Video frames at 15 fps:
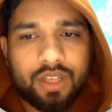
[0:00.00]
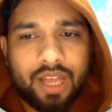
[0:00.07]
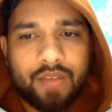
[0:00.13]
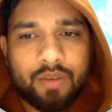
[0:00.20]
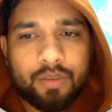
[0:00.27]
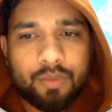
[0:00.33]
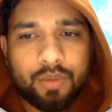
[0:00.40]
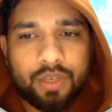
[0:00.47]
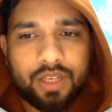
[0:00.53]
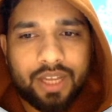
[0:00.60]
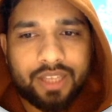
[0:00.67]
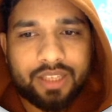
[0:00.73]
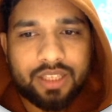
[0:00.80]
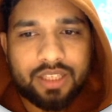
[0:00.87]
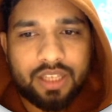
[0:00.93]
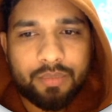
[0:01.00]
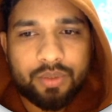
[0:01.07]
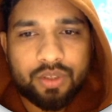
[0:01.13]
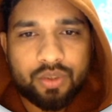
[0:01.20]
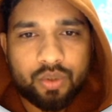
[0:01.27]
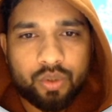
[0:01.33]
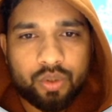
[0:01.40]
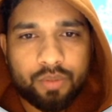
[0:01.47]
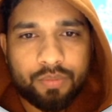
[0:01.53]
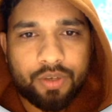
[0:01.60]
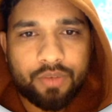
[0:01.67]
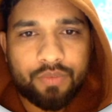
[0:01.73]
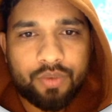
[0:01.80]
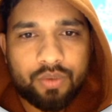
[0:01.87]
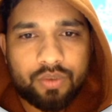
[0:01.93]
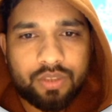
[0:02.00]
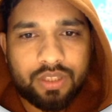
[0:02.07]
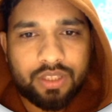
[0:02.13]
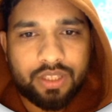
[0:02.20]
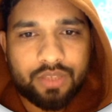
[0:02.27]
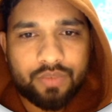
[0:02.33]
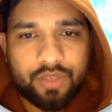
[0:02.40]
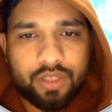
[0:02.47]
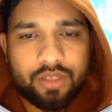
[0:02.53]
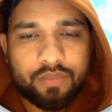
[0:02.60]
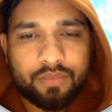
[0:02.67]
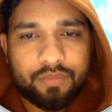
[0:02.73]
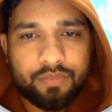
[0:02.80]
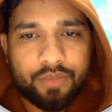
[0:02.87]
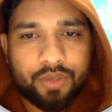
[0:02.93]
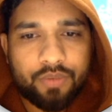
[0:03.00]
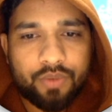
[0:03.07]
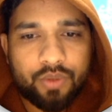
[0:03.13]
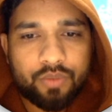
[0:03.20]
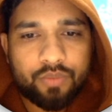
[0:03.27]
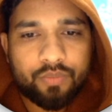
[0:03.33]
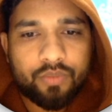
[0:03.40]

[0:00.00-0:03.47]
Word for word: I've uploaded like this. Let me just show you the preview. This one, preview.